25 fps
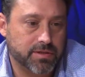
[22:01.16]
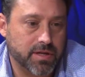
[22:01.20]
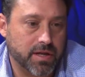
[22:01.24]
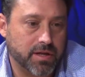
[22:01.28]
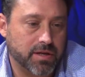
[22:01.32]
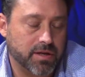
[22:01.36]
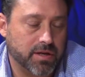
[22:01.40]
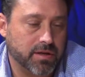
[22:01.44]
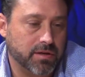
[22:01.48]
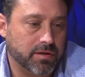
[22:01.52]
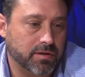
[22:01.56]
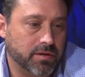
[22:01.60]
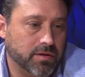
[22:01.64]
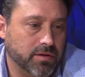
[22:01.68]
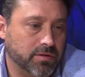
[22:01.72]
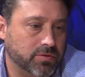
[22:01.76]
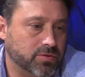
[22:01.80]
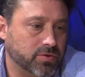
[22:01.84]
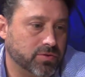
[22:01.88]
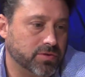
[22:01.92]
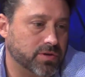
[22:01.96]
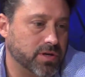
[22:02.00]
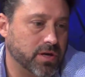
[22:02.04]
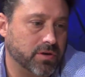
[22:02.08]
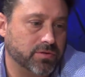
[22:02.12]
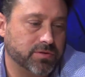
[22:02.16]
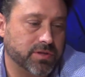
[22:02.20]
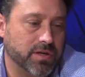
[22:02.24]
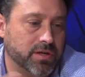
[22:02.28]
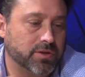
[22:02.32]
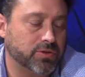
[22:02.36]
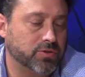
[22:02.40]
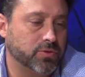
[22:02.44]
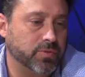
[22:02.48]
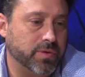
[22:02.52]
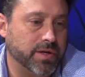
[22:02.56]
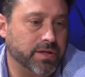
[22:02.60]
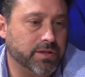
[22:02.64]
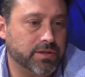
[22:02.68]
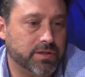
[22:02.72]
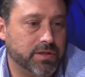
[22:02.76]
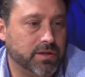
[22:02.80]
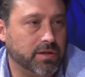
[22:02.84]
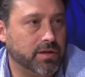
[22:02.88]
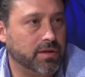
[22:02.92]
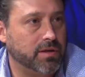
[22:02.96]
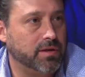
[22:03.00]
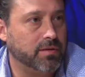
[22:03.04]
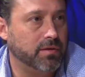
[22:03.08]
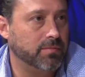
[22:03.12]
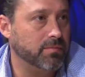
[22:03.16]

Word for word: that in, in 2020,